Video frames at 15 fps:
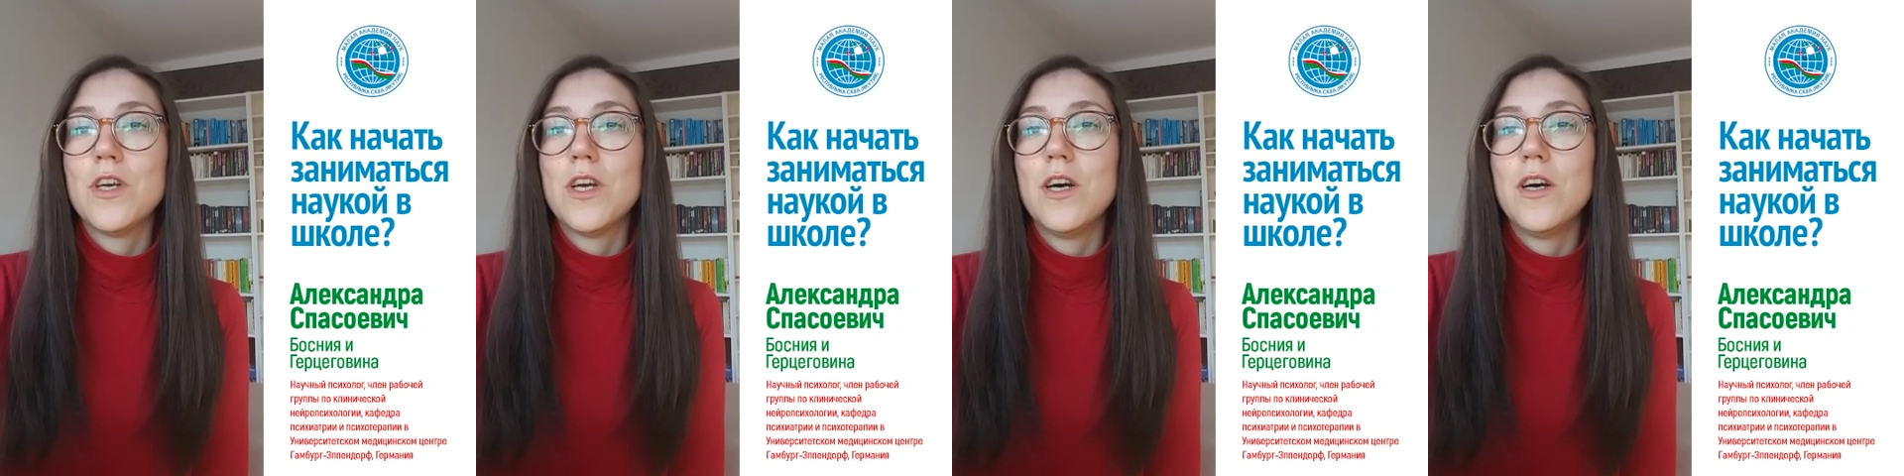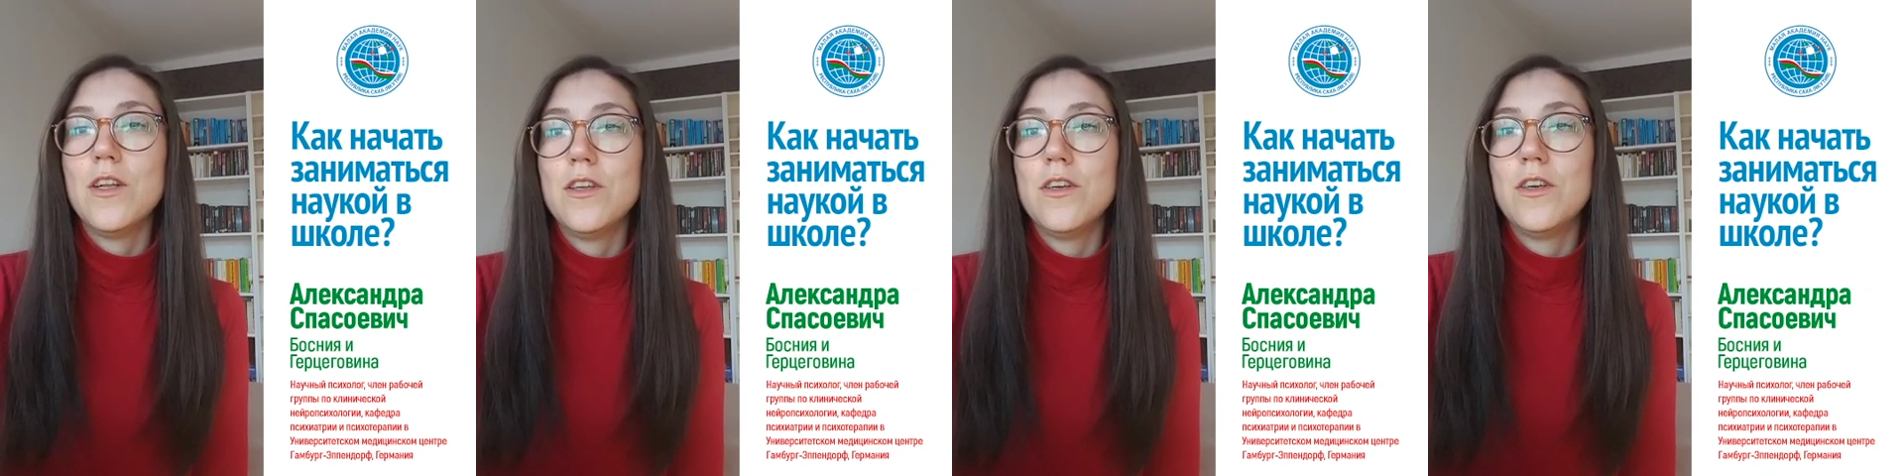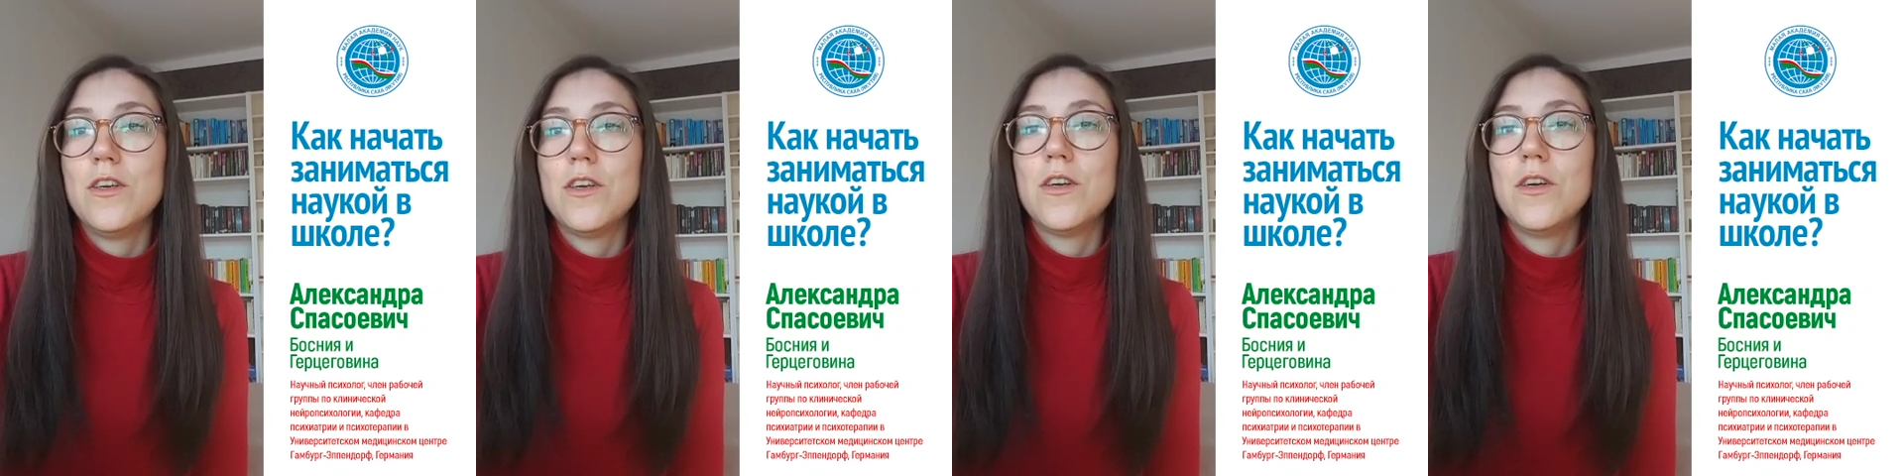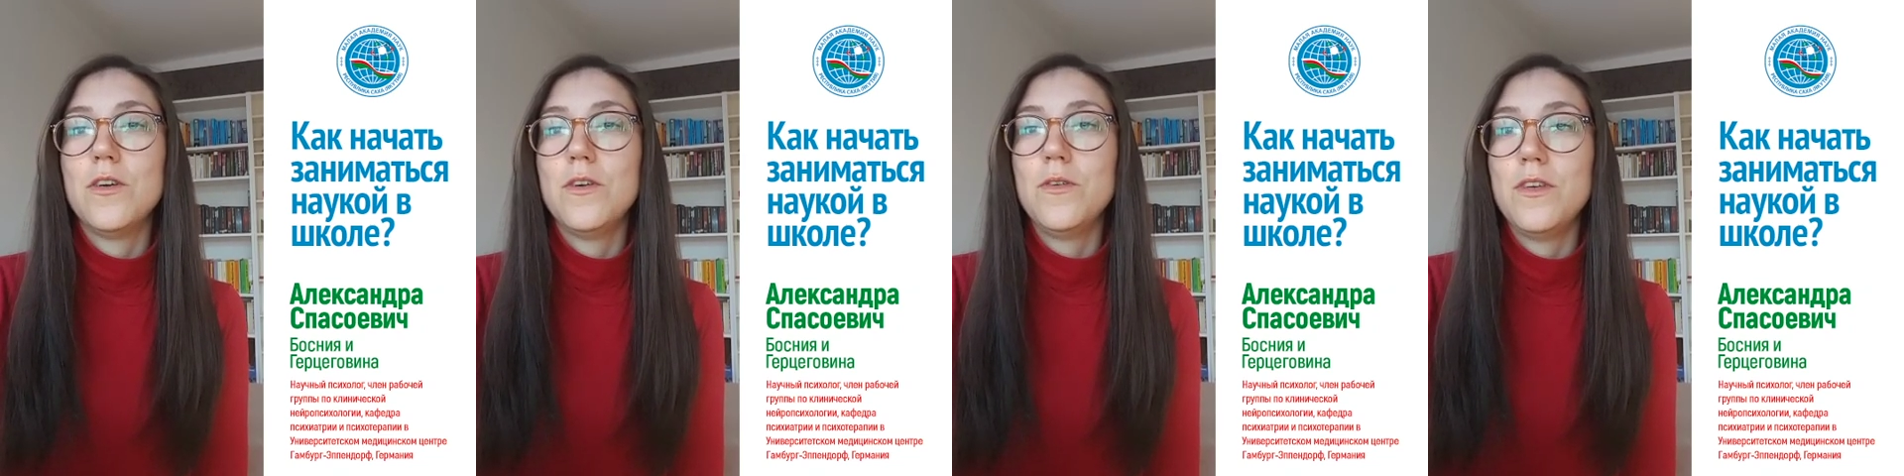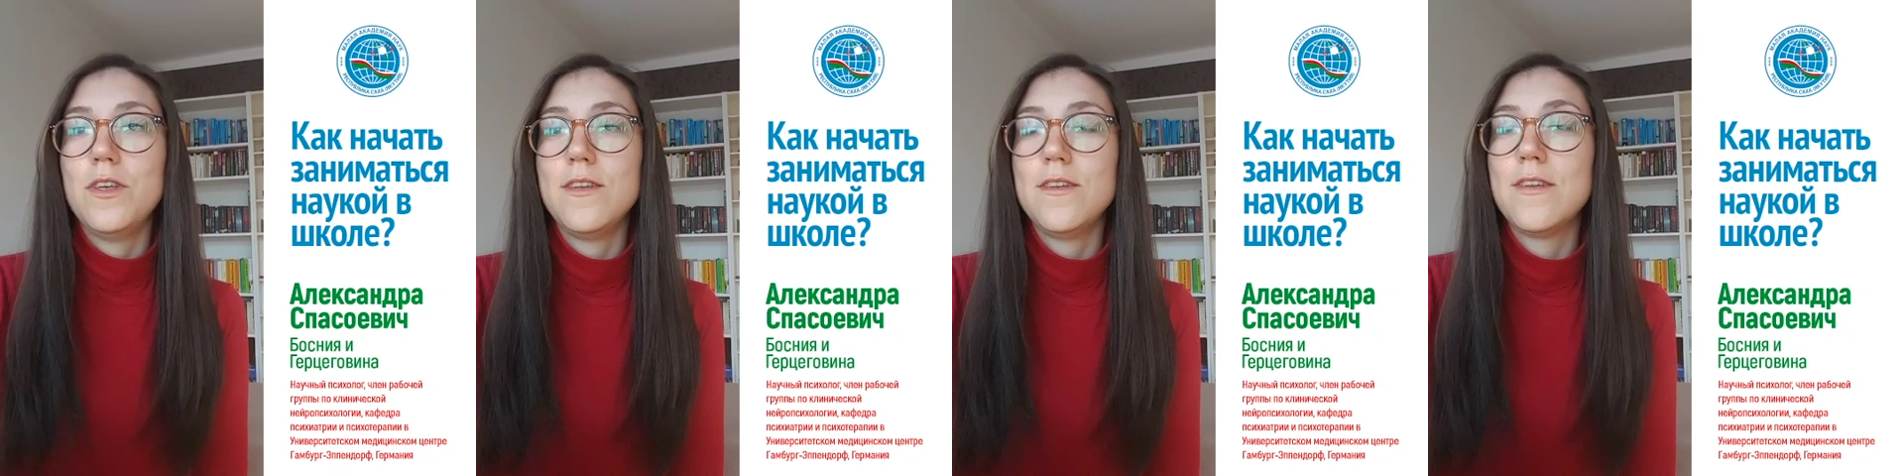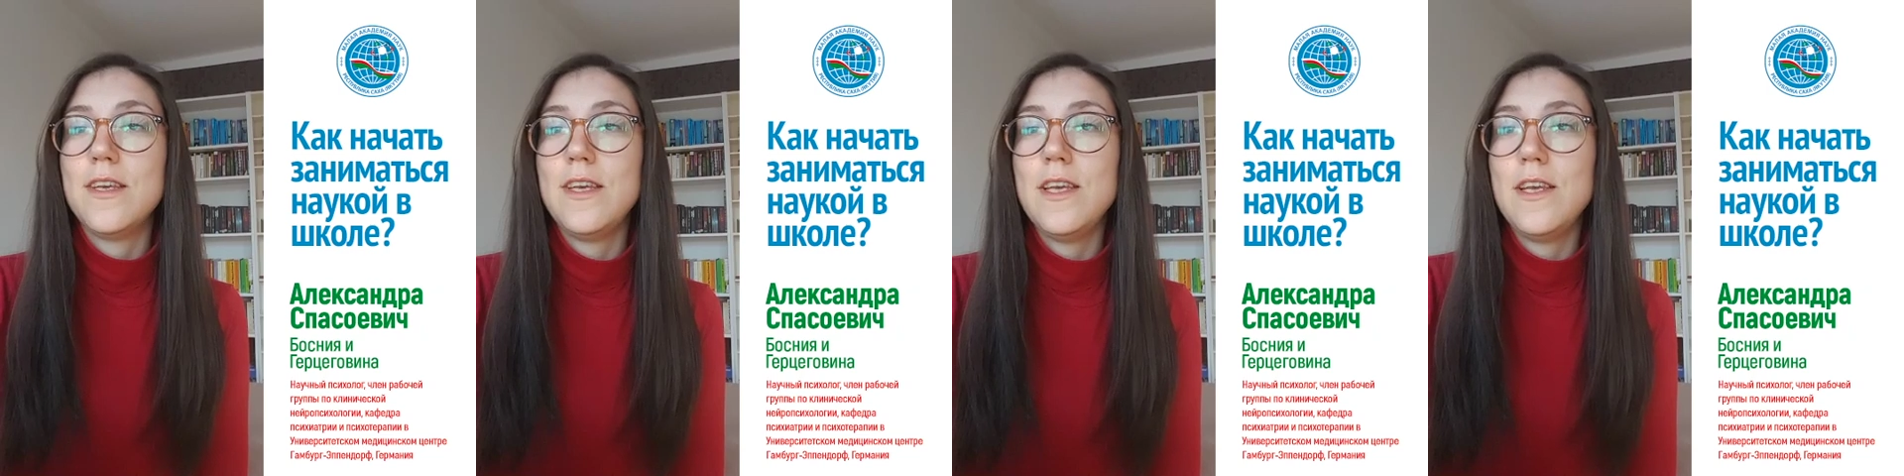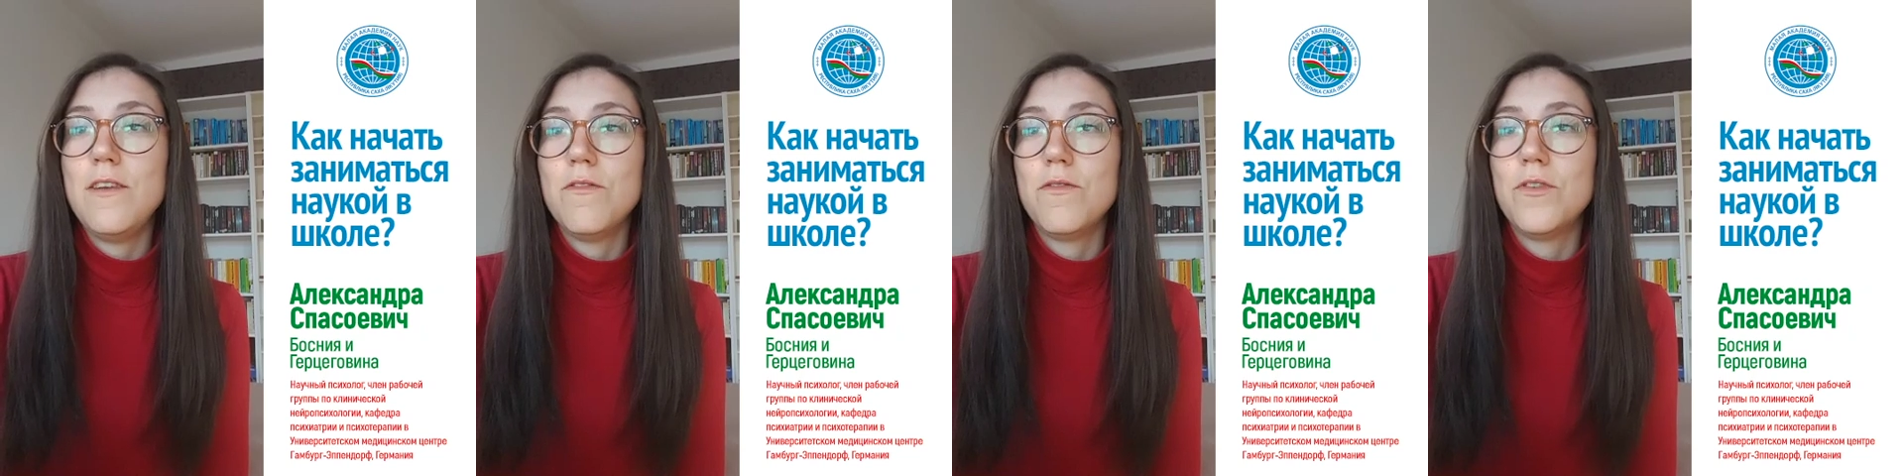color coding scheme